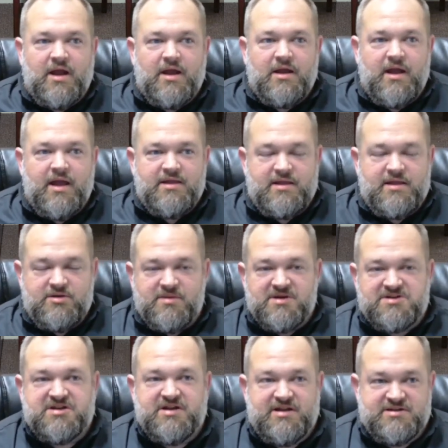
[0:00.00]
you
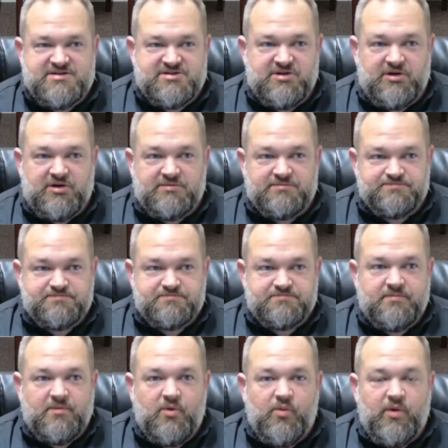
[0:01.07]
mentioned install.
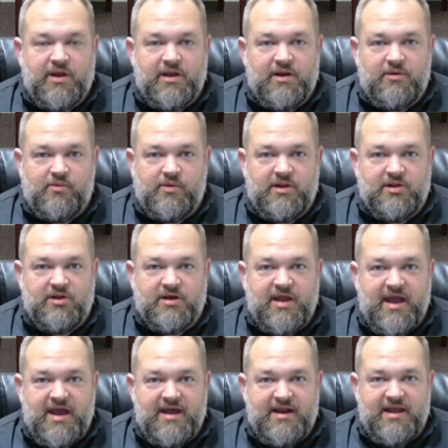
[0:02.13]
When we look
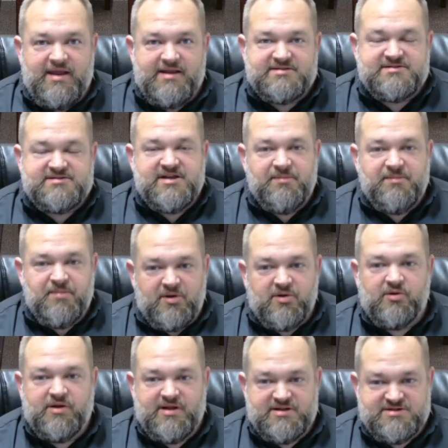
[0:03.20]
at a
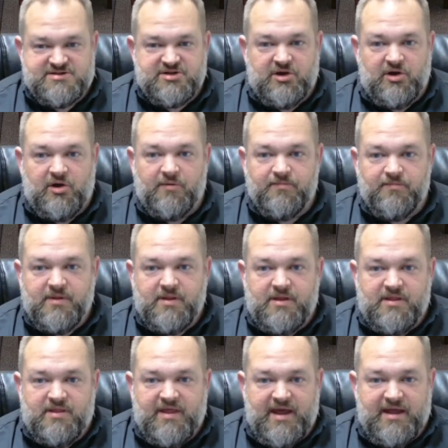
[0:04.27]
typical install
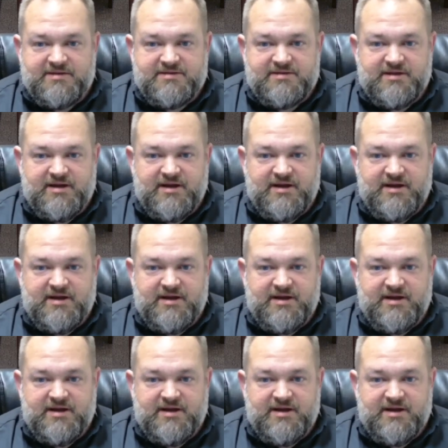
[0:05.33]
that